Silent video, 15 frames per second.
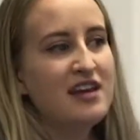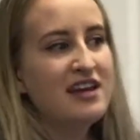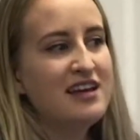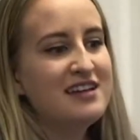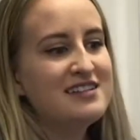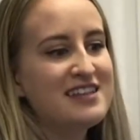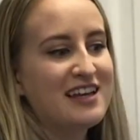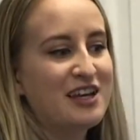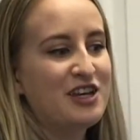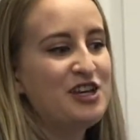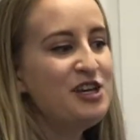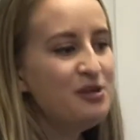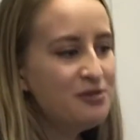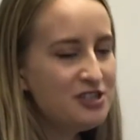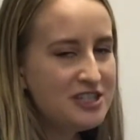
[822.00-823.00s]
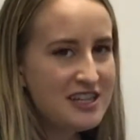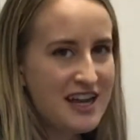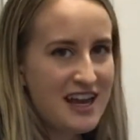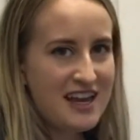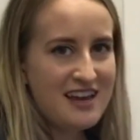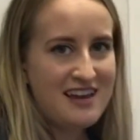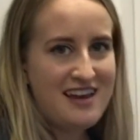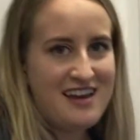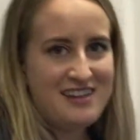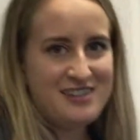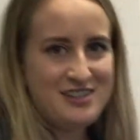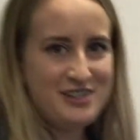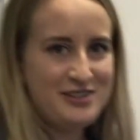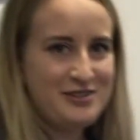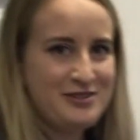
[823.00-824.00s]
is a huge day,
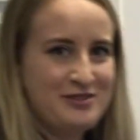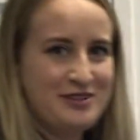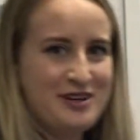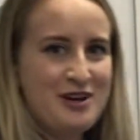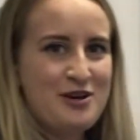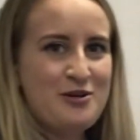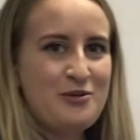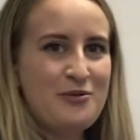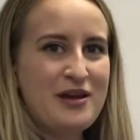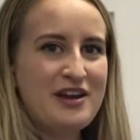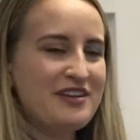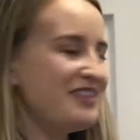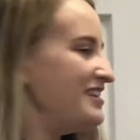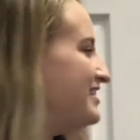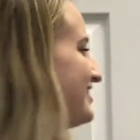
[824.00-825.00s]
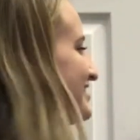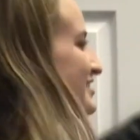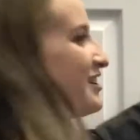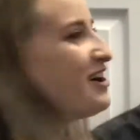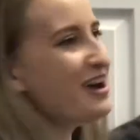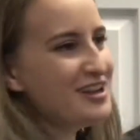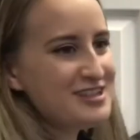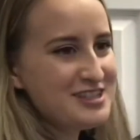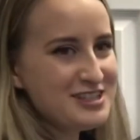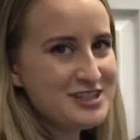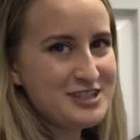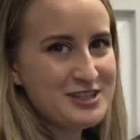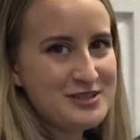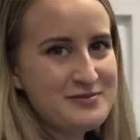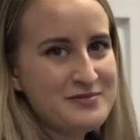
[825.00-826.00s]
and you wear these
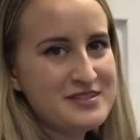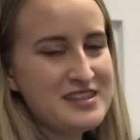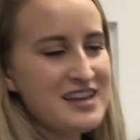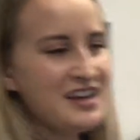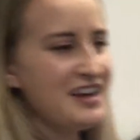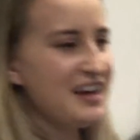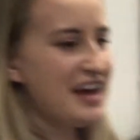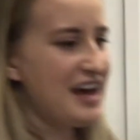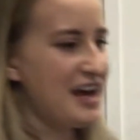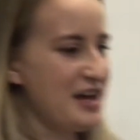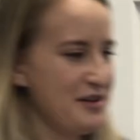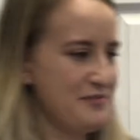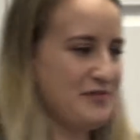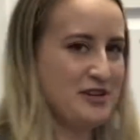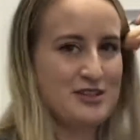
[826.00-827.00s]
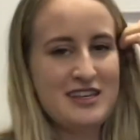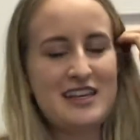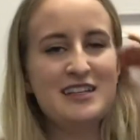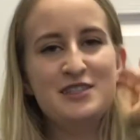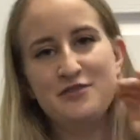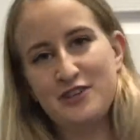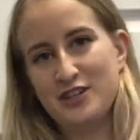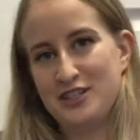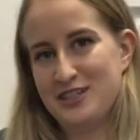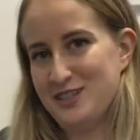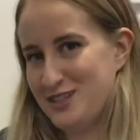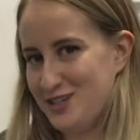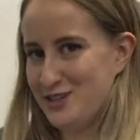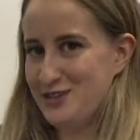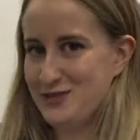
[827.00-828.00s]
costumes. There's kids
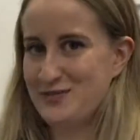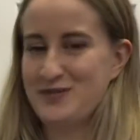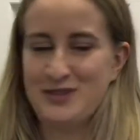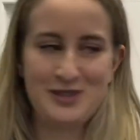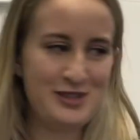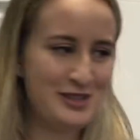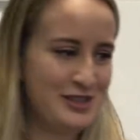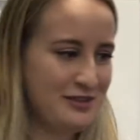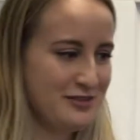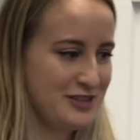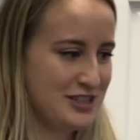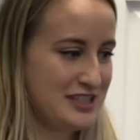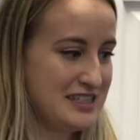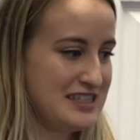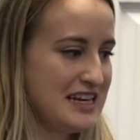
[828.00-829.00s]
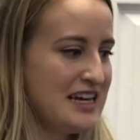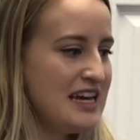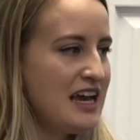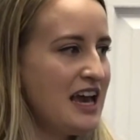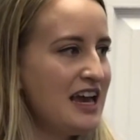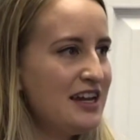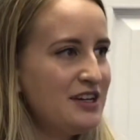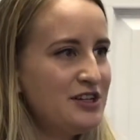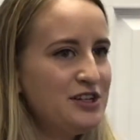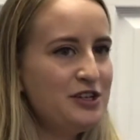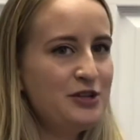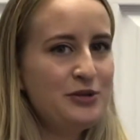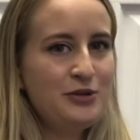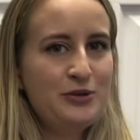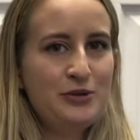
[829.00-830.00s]
versions too, those are adult versions. And
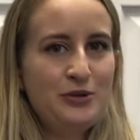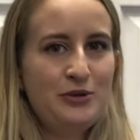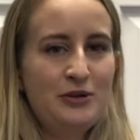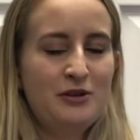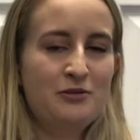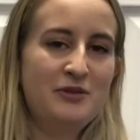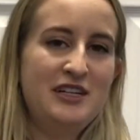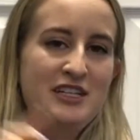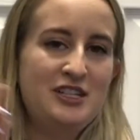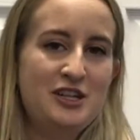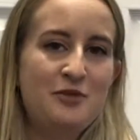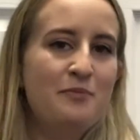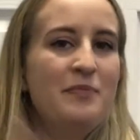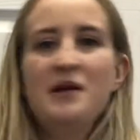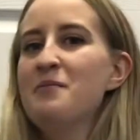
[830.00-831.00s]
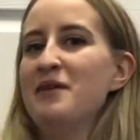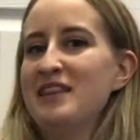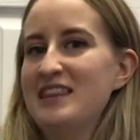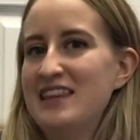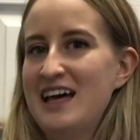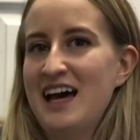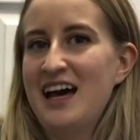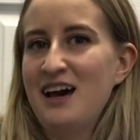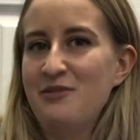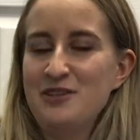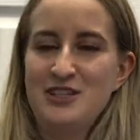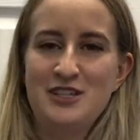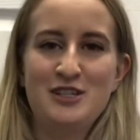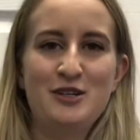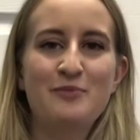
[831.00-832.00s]
you read your pimata,
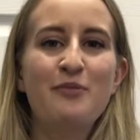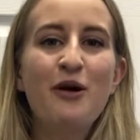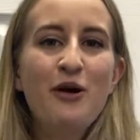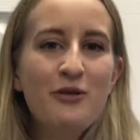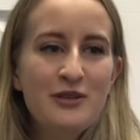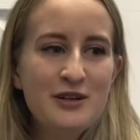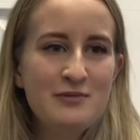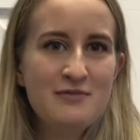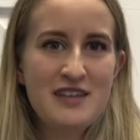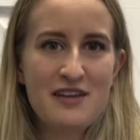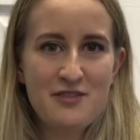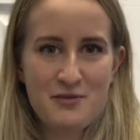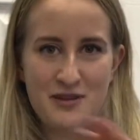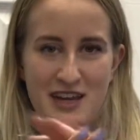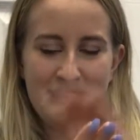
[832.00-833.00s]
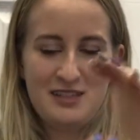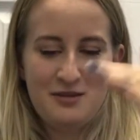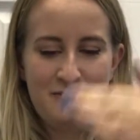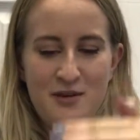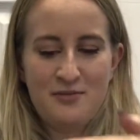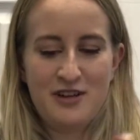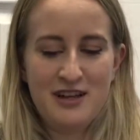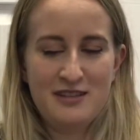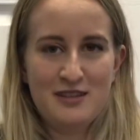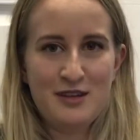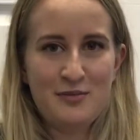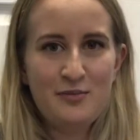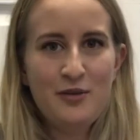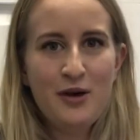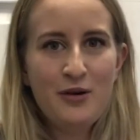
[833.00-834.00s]
which is your poems. Everybody has to memorize
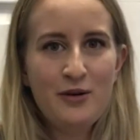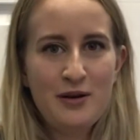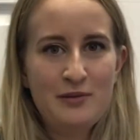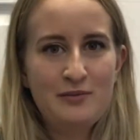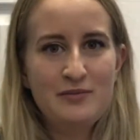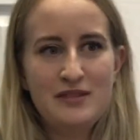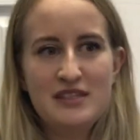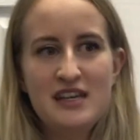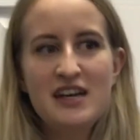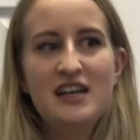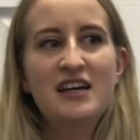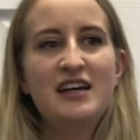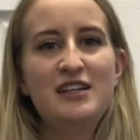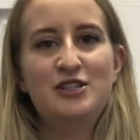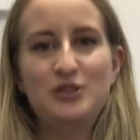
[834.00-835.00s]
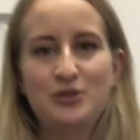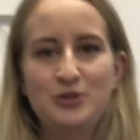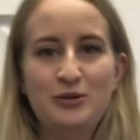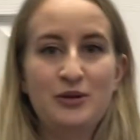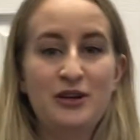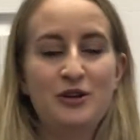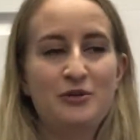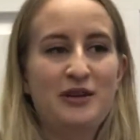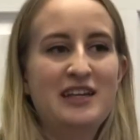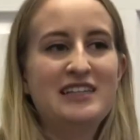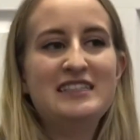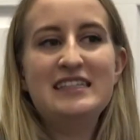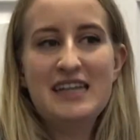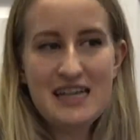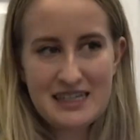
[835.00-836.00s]
their poems, do Greek
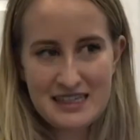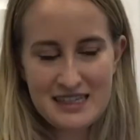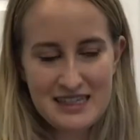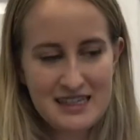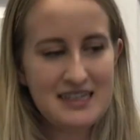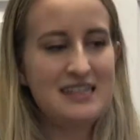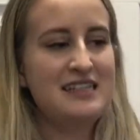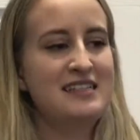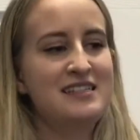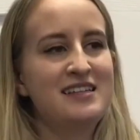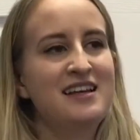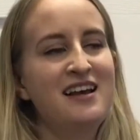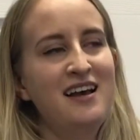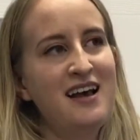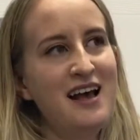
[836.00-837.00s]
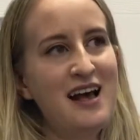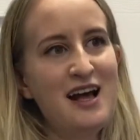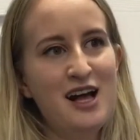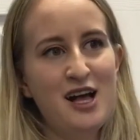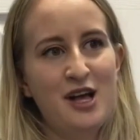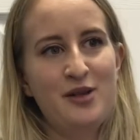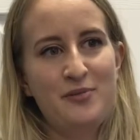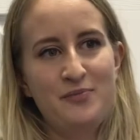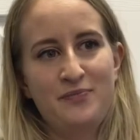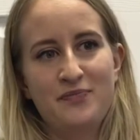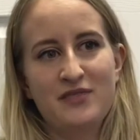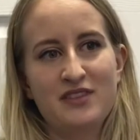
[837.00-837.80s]
dances. I